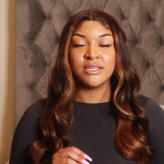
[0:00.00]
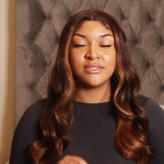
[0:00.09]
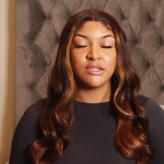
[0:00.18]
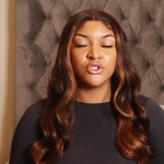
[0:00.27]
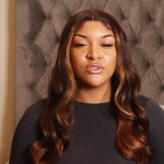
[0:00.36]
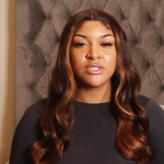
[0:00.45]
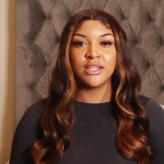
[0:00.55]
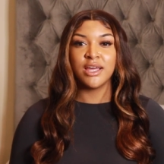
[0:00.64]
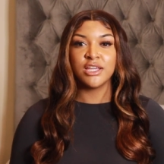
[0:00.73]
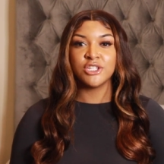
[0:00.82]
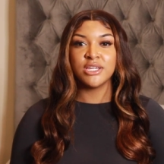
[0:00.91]
Essentials
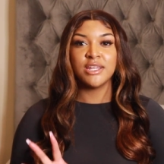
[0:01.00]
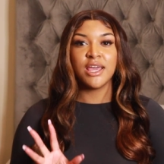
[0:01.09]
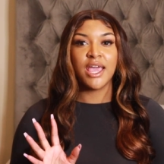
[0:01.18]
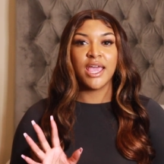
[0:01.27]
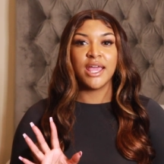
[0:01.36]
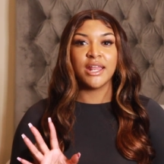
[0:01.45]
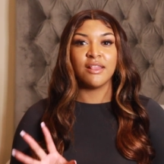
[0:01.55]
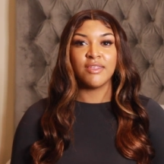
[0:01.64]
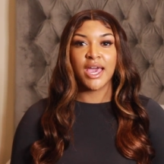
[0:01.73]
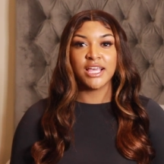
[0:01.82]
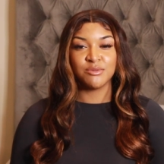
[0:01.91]
collection,
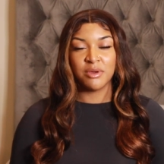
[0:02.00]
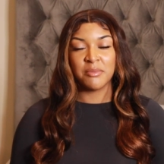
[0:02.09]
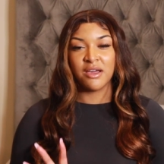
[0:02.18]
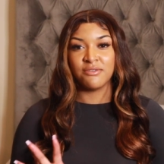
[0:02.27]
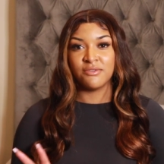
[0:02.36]
and that has been my